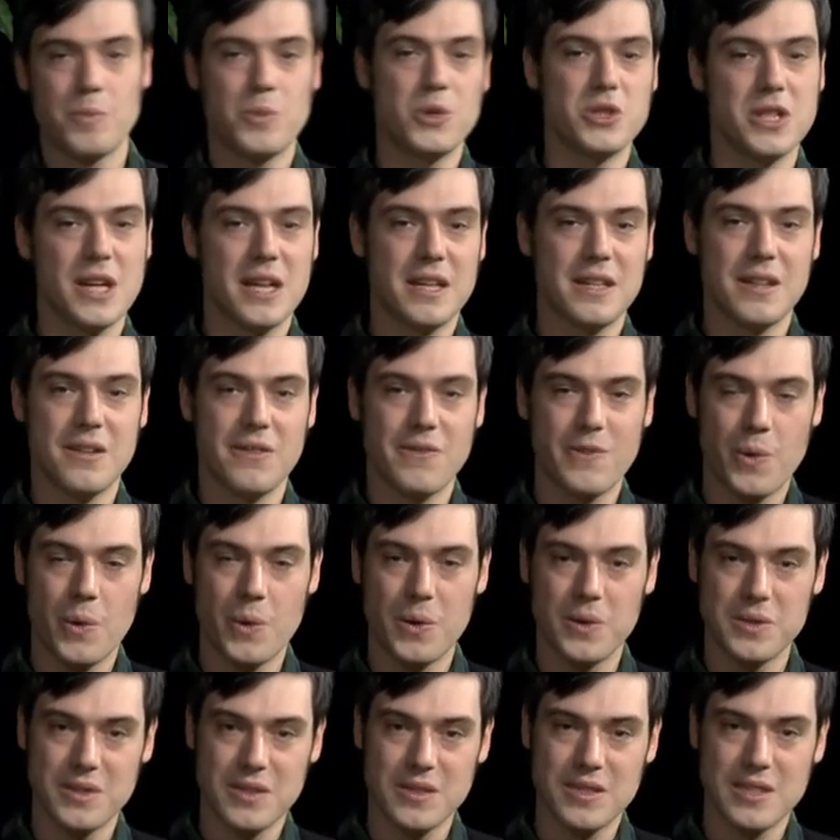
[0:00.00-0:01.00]
of projecting
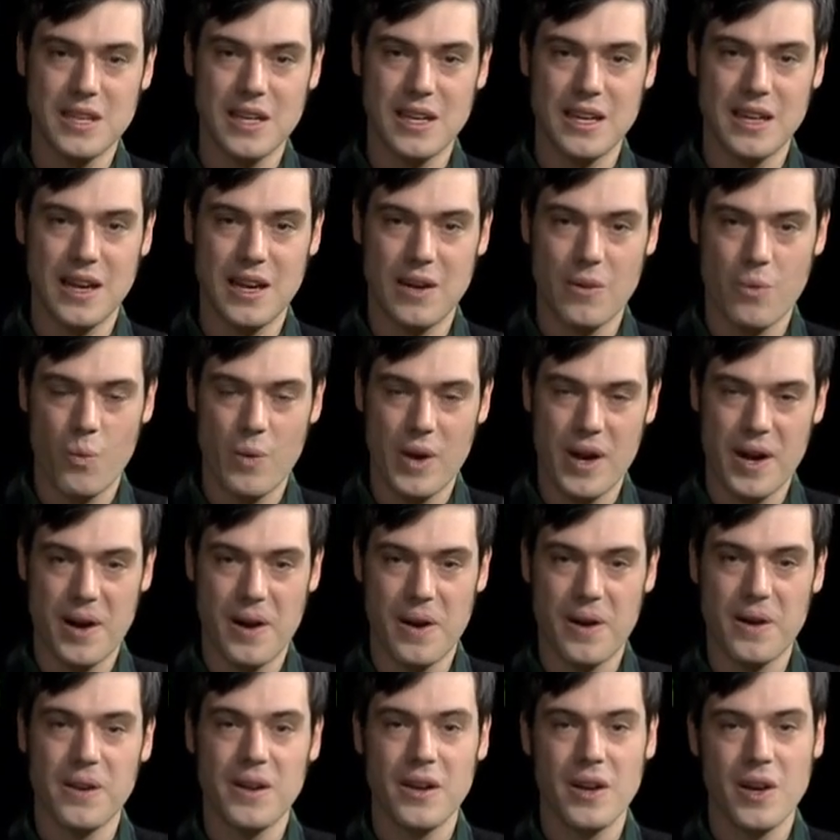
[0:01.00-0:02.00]
forward and seeing kind of
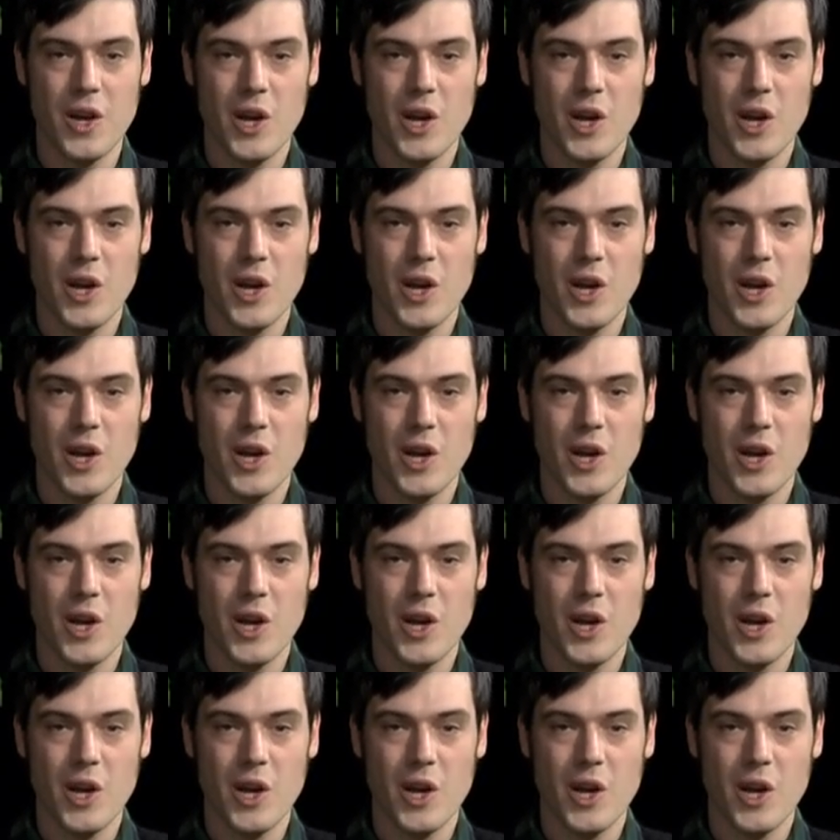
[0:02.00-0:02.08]
where,